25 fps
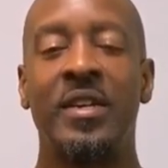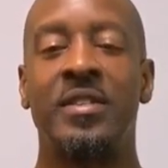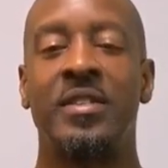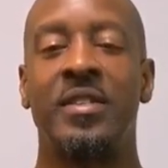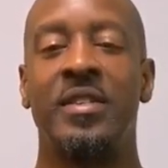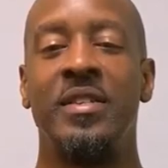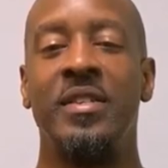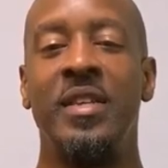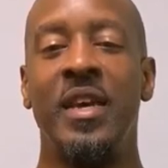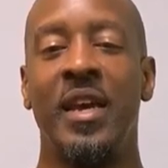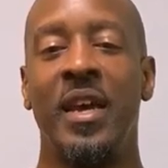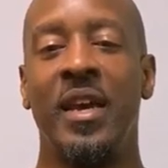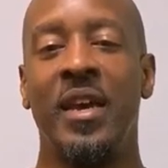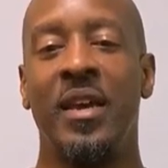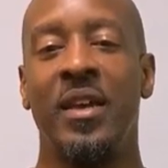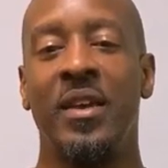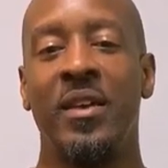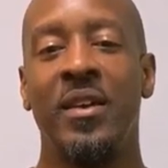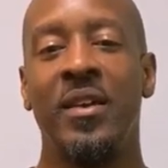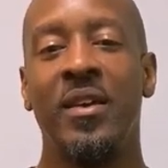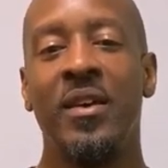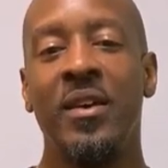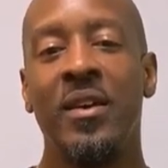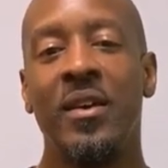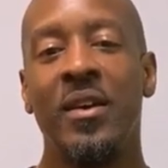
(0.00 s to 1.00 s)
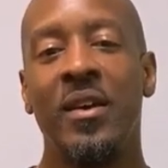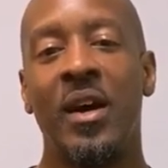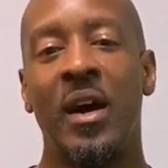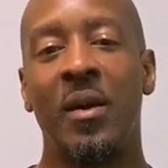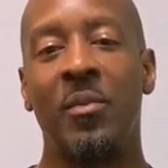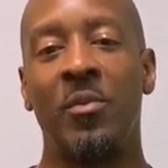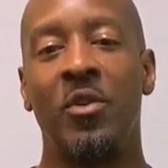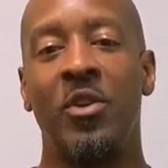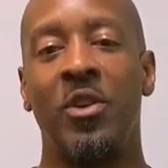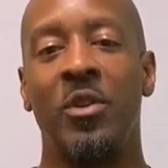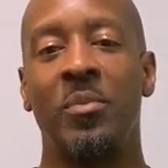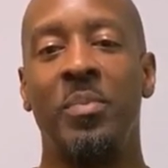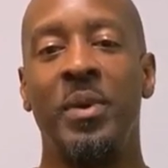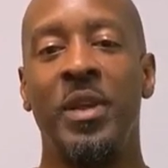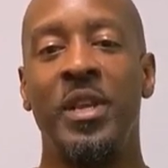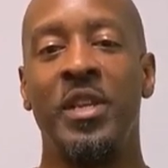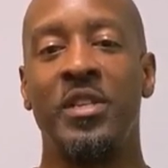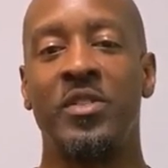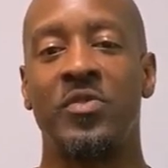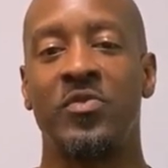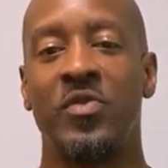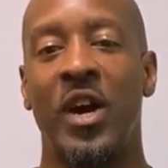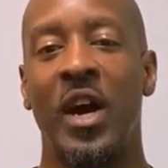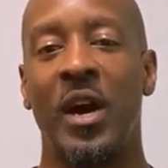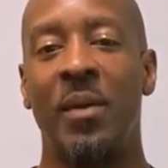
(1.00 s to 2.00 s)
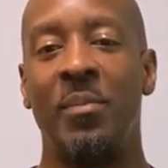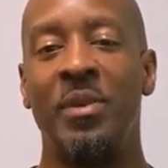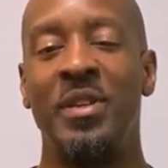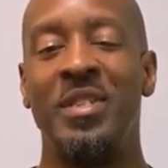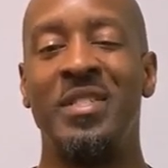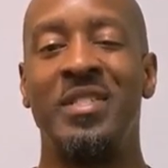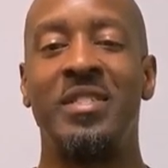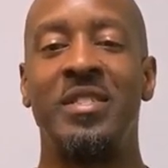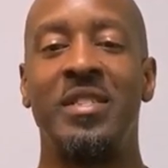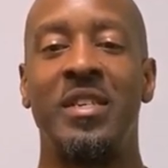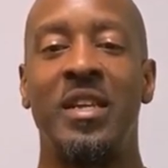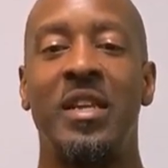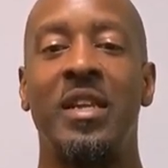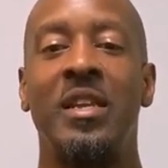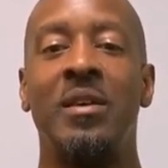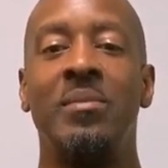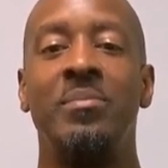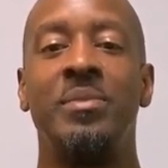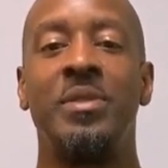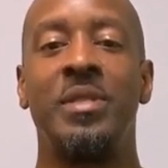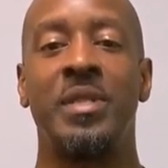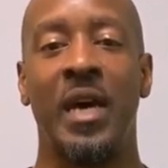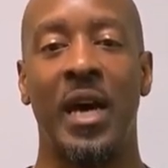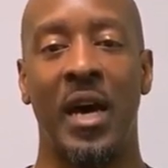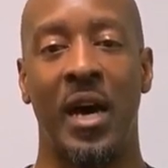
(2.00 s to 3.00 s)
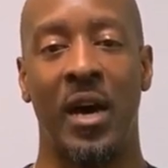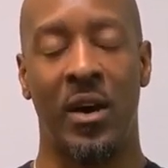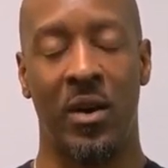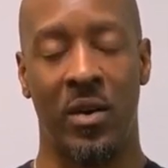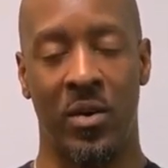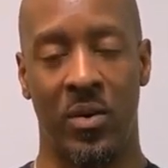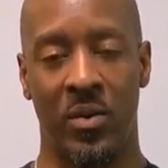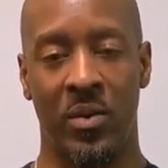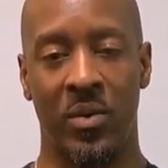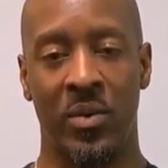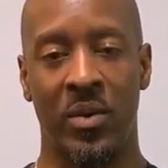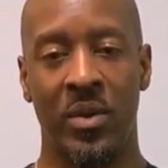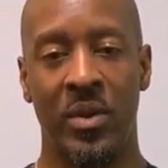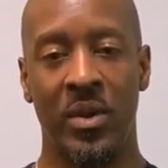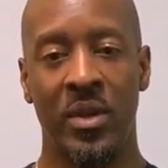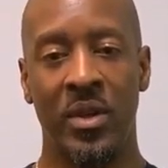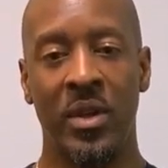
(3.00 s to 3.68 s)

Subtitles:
Today, I'm going to be describing Sil Lim Tao.